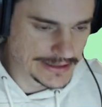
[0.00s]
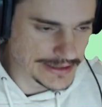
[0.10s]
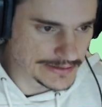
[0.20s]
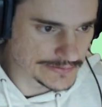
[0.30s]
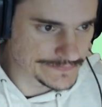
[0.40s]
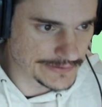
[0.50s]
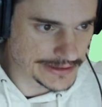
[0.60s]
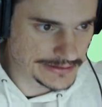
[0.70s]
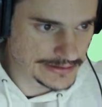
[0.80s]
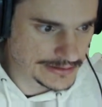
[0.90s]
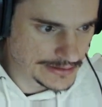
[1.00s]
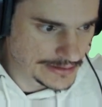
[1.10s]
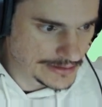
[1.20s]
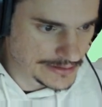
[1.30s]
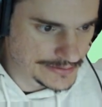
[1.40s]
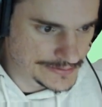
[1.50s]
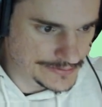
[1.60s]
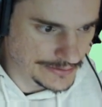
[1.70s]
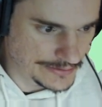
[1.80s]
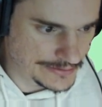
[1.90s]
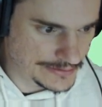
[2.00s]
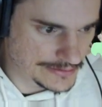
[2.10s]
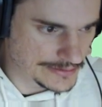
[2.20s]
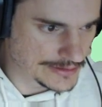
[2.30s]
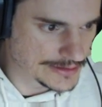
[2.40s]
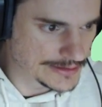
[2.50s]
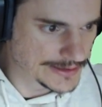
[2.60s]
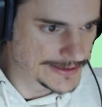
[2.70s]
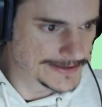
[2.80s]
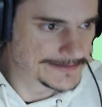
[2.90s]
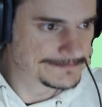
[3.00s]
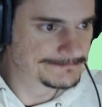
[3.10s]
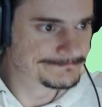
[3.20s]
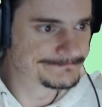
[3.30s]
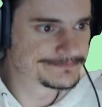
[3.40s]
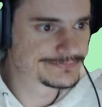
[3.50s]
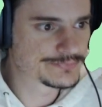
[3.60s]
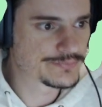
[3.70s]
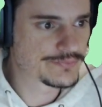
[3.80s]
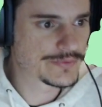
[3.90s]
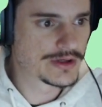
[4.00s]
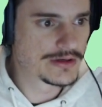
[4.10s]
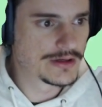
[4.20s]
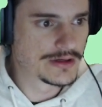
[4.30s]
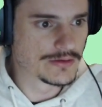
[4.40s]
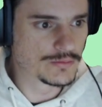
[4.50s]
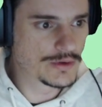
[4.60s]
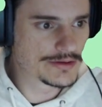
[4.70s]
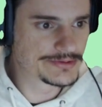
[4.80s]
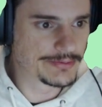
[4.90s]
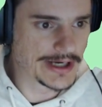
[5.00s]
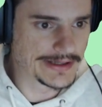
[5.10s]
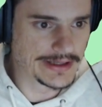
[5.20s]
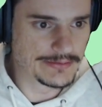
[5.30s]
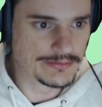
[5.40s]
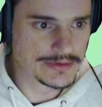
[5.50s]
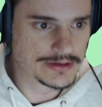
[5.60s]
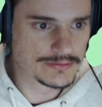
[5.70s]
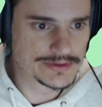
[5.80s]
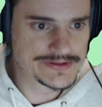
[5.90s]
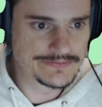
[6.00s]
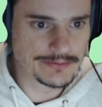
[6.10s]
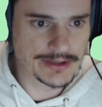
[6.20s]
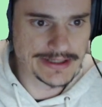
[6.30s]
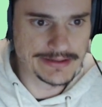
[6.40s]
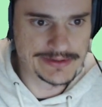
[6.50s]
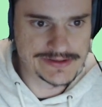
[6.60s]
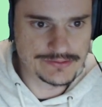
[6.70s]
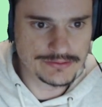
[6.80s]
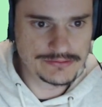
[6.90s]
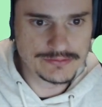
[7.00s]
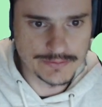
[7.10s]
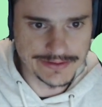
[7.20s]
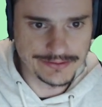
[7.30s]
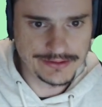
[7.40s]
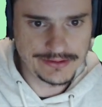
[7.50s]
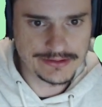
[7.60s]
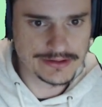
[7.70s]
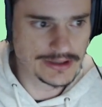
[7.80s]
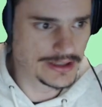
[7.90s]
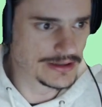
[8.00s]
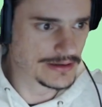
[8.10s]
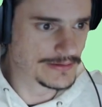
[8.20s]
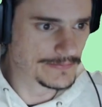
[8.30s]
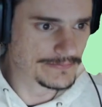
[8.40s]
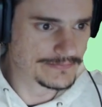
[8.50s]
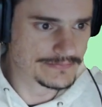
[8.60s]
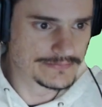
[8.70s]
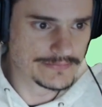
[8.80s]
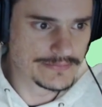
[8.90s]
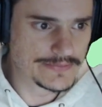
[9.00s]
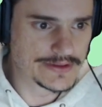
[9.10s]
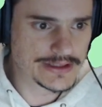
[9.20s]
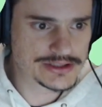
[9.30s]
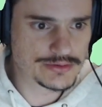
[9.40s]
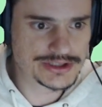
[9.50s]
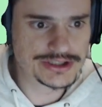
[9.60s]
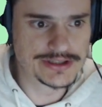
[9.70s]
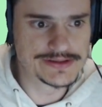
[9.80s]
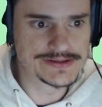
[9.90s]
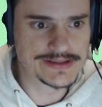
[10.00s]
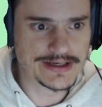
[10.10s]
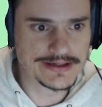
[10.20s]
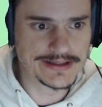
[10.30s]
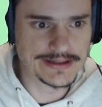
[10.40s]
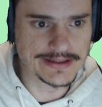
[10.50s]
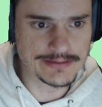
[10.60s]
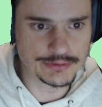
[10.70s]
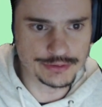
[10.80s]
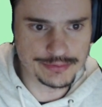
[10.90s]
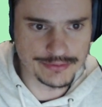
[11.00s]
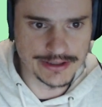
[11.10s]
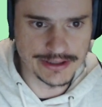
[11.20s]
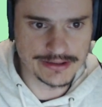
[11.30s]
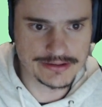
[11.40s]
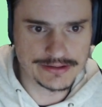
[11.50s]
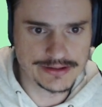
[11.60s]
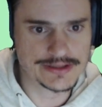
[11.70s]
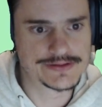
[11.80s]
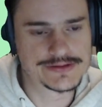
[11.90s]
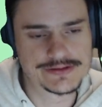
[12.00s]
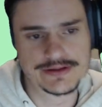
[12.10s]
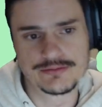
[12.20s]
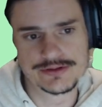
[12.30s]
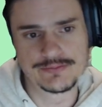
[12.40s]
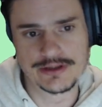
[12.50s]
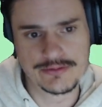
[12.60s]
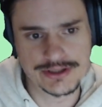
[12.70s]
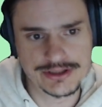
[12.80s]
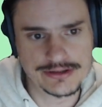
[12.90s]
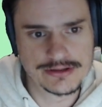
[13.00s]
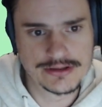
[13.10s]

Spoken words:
it looks fine. So, um, welcome to Pygame. Once you've got Pygame installed, we do. The next question is how to get a game loop running. Yes, that was my question.